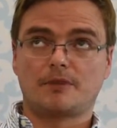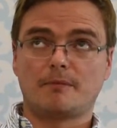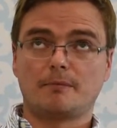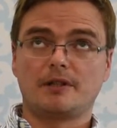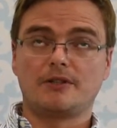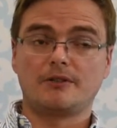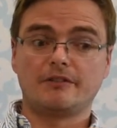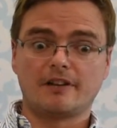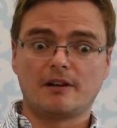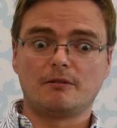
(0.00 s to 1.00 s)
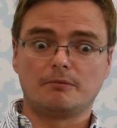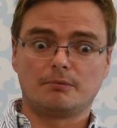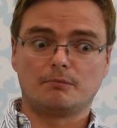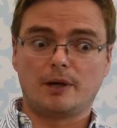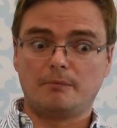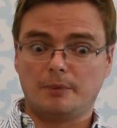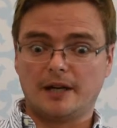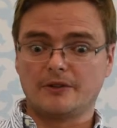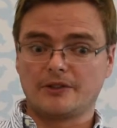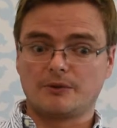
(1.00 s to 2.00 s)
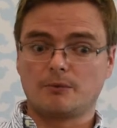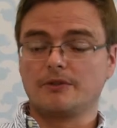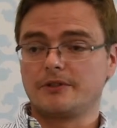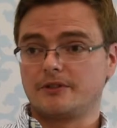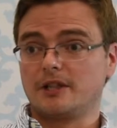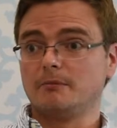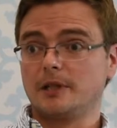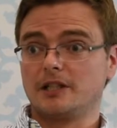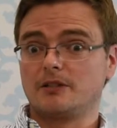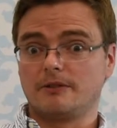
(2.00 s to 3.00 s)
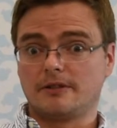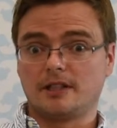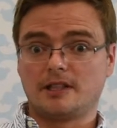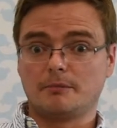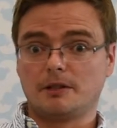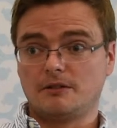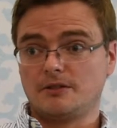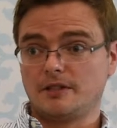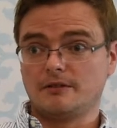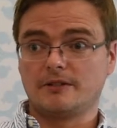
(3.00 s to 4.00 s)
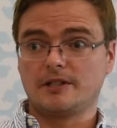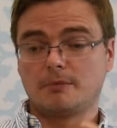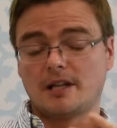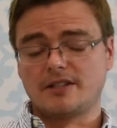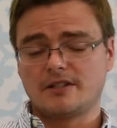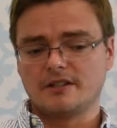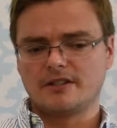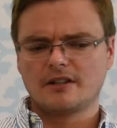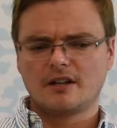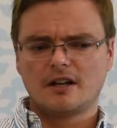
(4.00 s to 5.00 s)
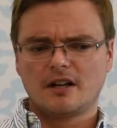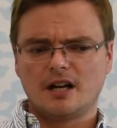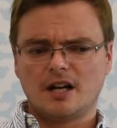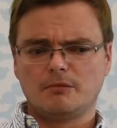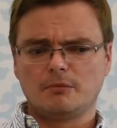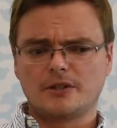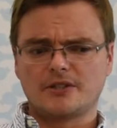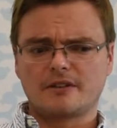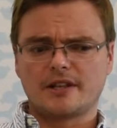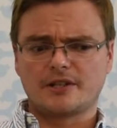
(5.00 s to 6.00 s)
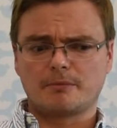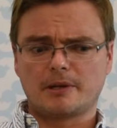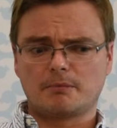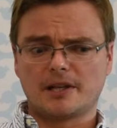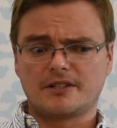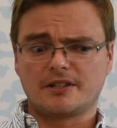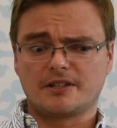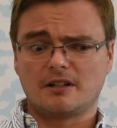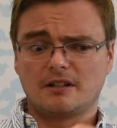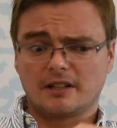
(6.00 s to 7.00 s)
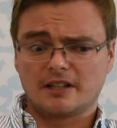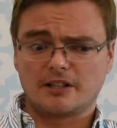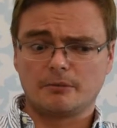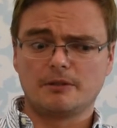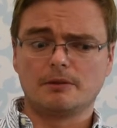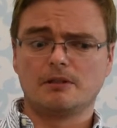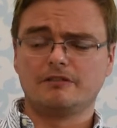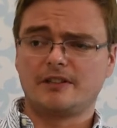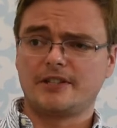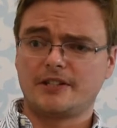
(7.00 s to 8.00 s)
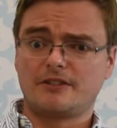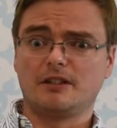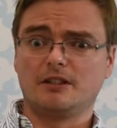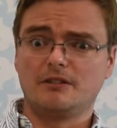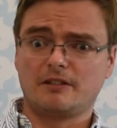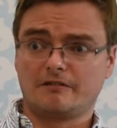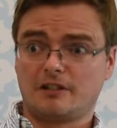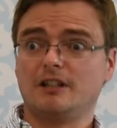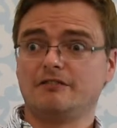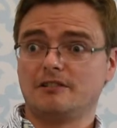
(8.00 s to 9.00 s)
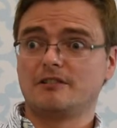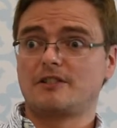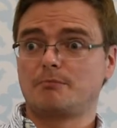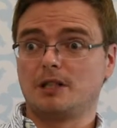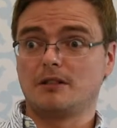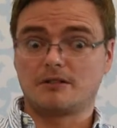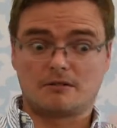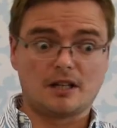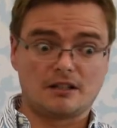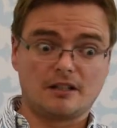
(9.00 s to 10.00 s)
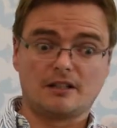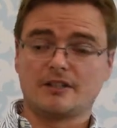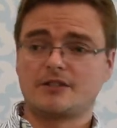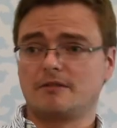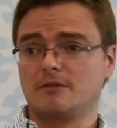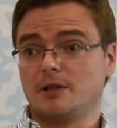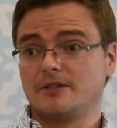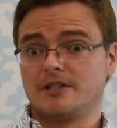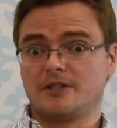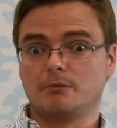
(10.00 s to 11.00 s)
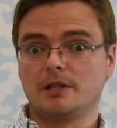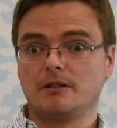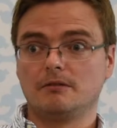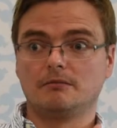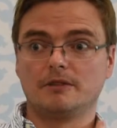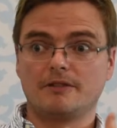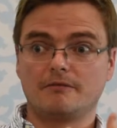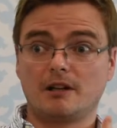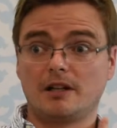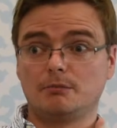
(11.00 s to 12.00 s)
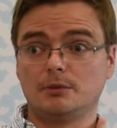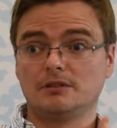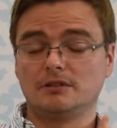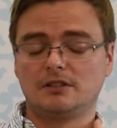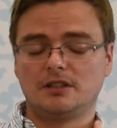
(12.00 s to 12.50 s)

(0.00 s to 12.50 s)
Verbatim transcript: companies who develop web browsers want to try and make sure that they can be used in all these places. Um, and so that's a better place to start. And actually, we do a lot of our testing using Firefox because actually that's one system we know is reliable.